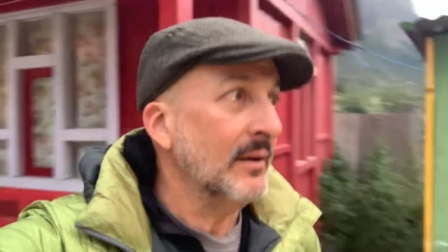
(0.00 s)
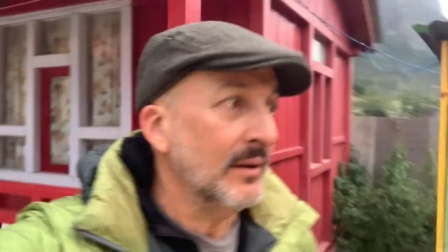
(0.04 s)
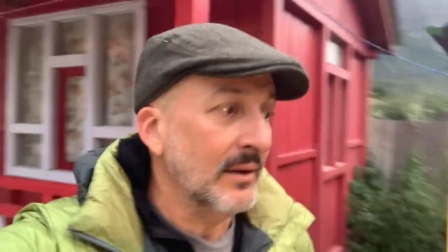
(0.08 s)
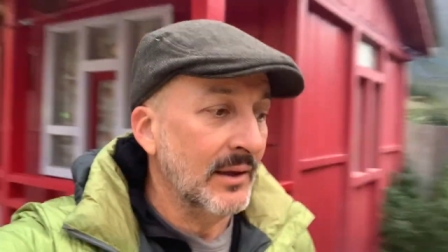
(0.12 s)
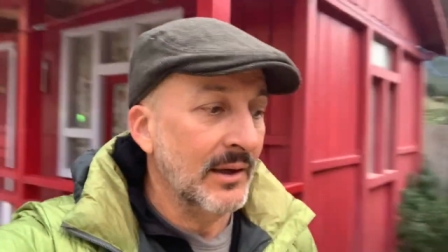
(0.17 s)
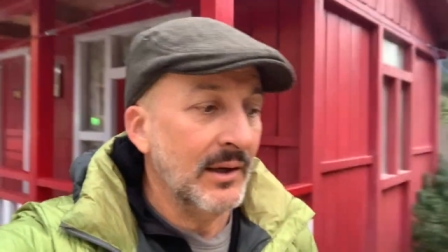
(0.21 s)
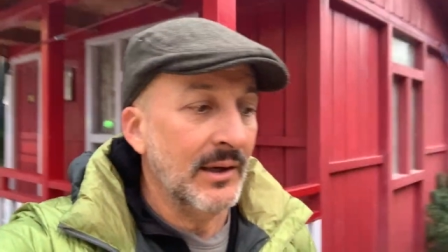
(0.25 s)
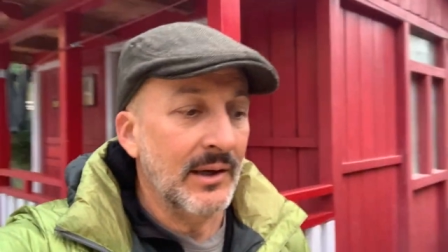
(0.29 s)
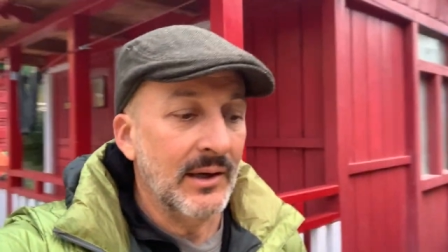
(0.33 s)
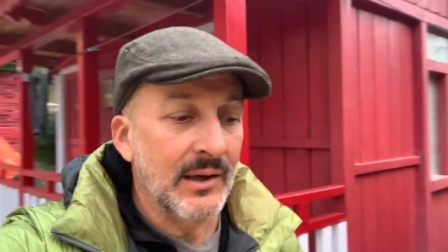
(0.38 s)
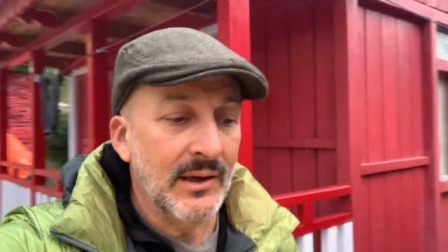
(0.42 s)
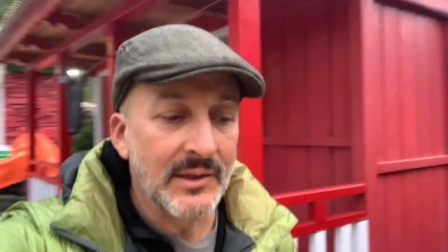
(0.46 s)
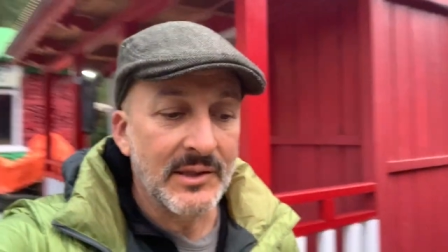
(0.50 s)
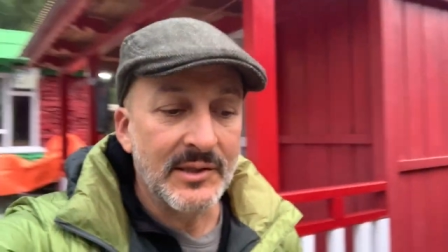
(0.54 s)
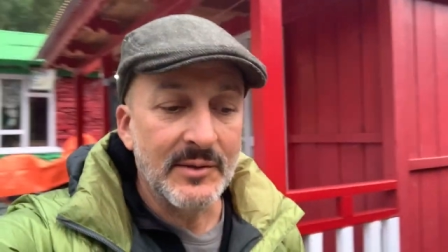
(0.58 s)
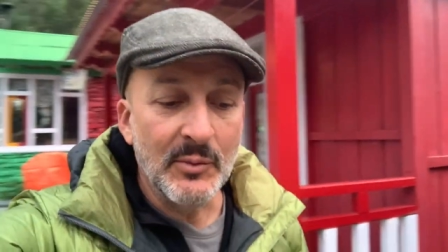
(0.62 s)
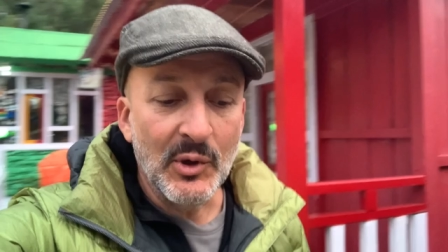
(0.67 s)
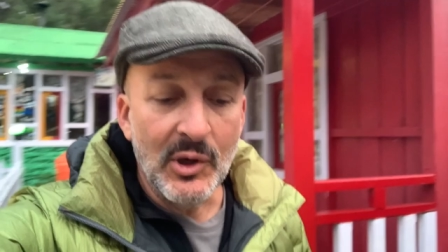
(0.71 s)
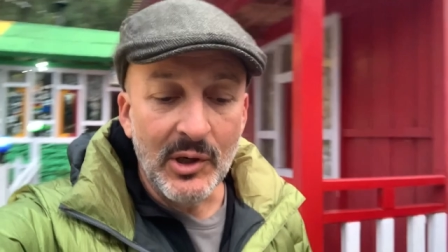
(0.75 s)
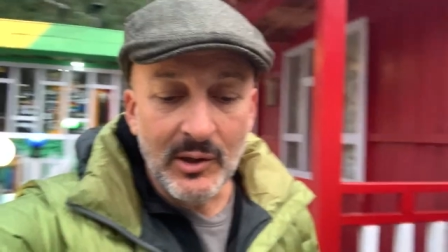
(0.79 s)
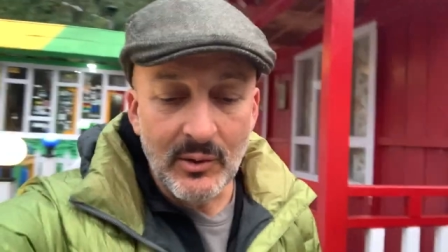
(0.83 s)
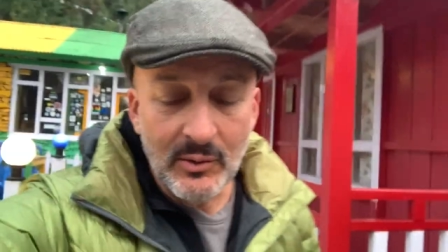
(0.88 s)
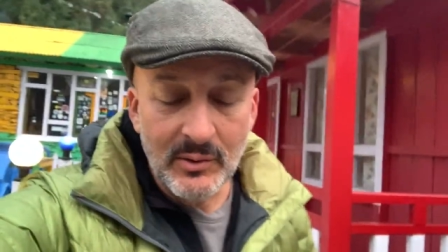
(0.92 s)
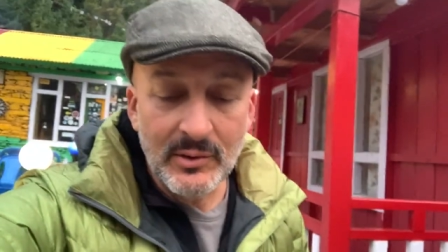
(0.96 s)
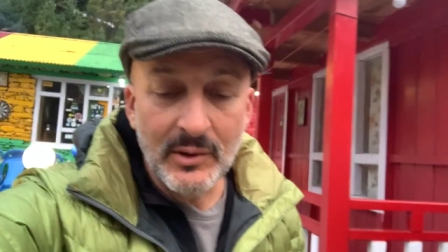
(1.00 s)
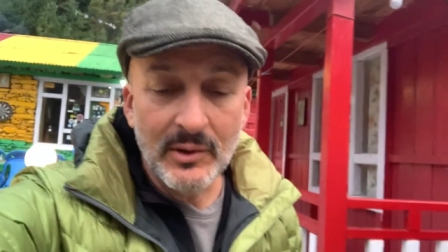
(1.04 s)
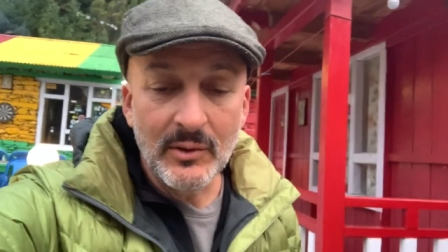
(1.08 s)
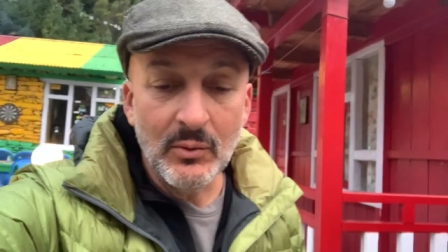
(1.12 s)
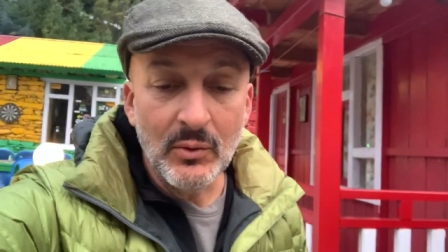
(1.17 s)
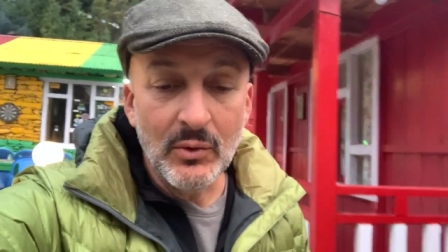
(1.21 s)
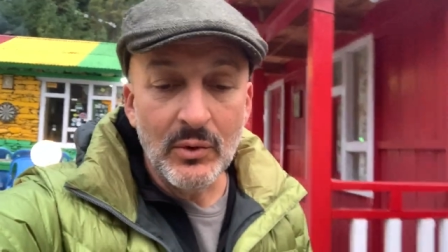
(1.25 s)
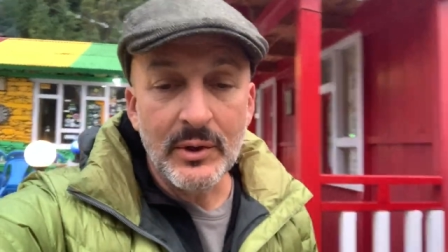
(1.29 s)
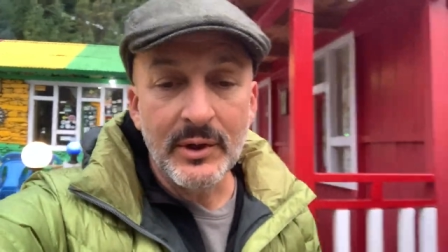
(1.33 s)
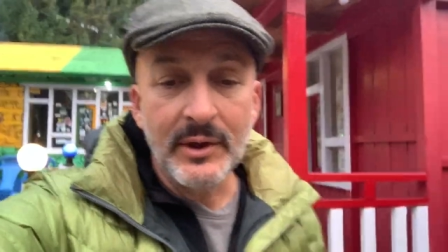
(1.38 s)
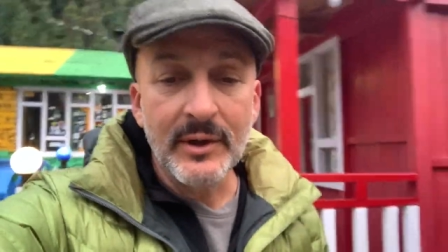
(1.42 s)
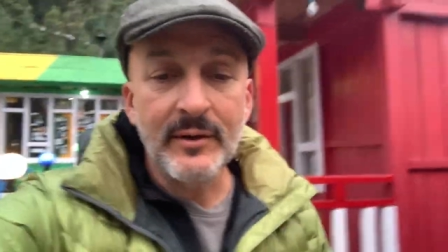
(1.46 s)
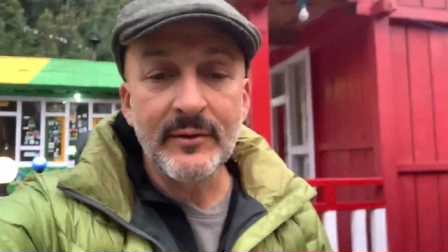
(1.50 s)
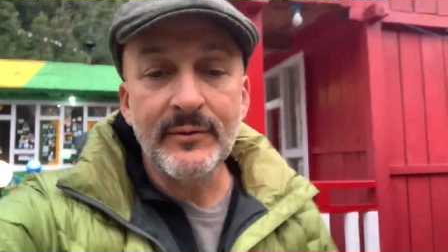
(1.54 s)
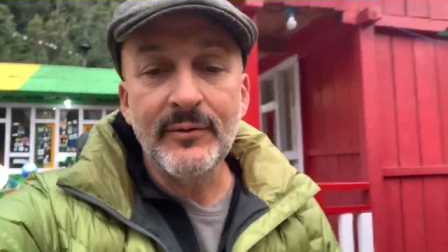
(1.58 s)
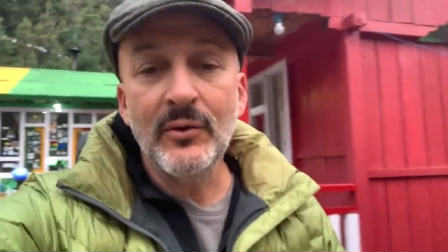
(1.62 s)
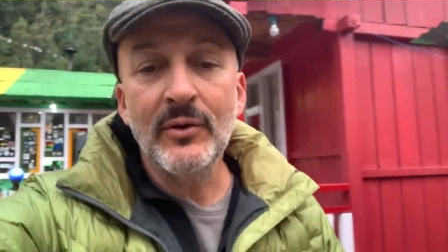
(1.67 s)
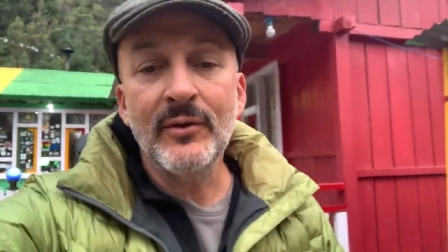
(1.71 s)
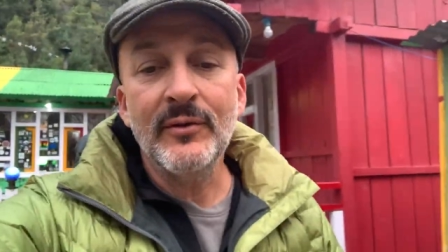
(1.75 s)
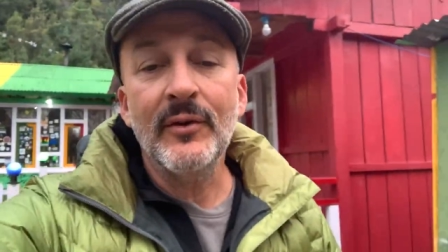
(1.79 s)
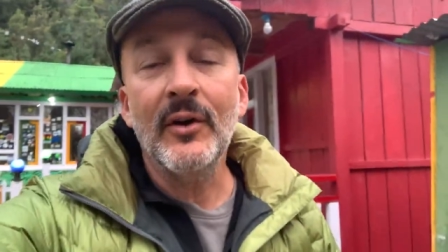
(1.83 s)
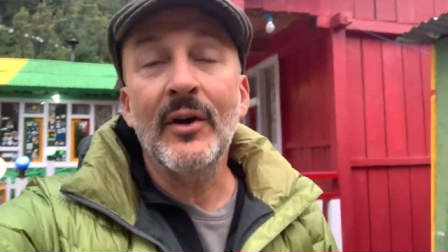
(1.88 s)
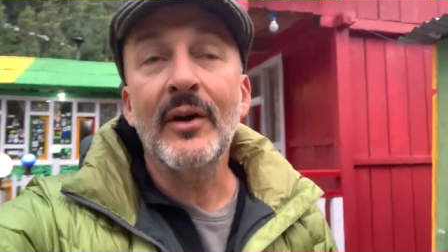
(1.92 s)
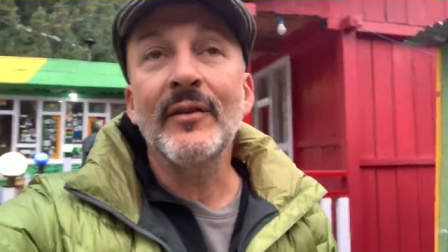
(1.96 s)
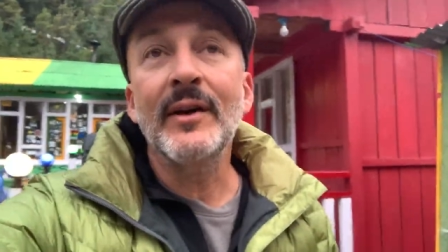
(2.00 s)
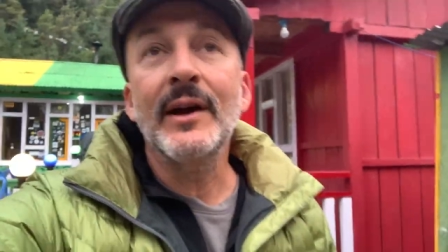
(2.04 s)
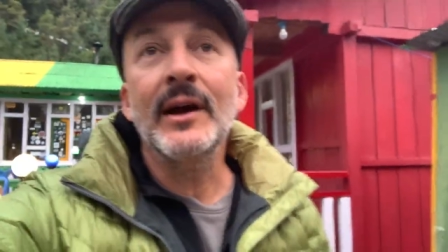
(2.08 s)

And tomorrow we've got to walk another four or five